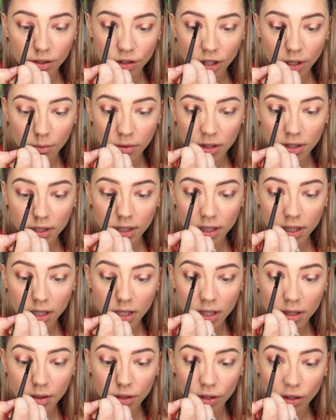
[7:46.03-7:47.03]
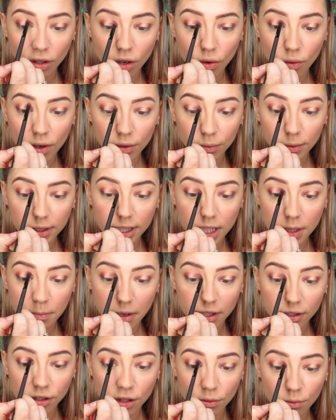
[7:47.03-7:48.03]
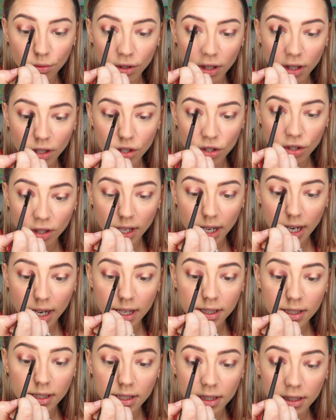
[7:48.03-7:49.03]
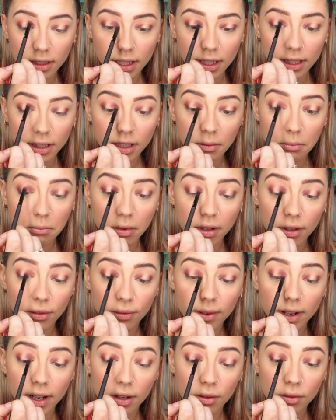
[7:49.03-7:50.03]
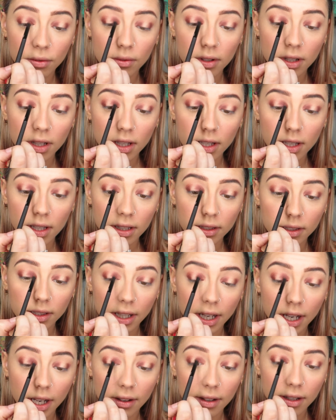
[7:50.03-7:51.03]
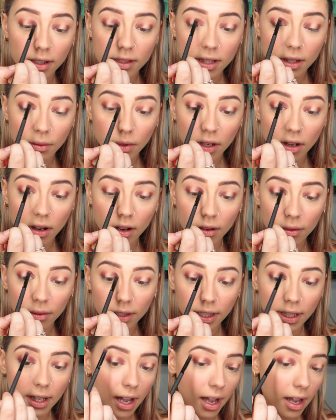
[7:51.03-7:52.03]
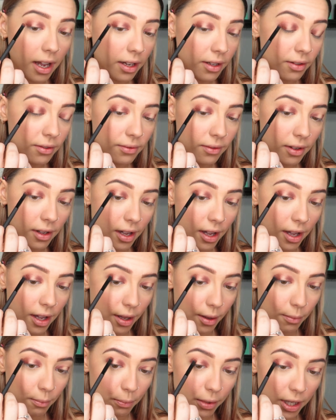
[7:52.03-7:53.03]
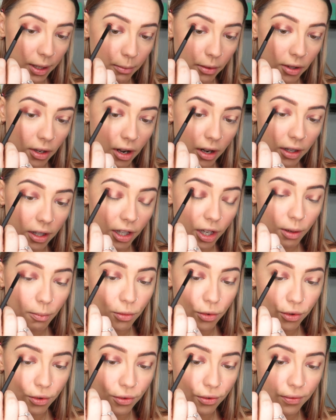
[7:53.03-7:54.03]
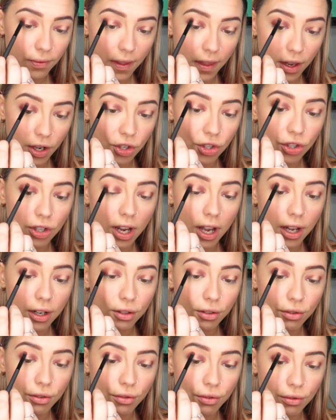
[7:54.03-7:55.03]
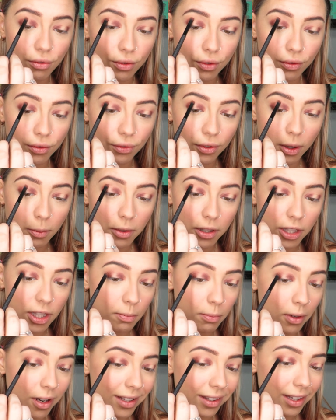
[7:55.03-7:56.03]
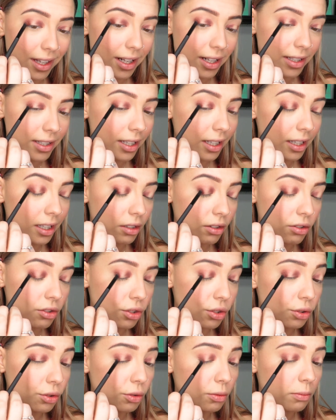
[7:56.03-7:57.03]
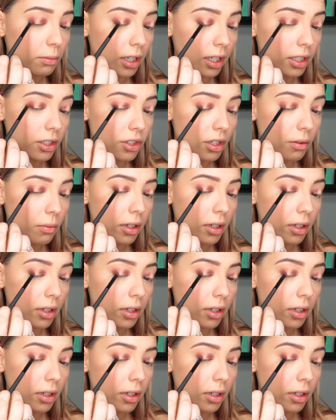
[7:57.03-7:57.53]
So I'm just gonna go in with this pencil brush and slightly buff out the areas that we already have, but I'm not gonna move the shadow from the spot that it's in too much.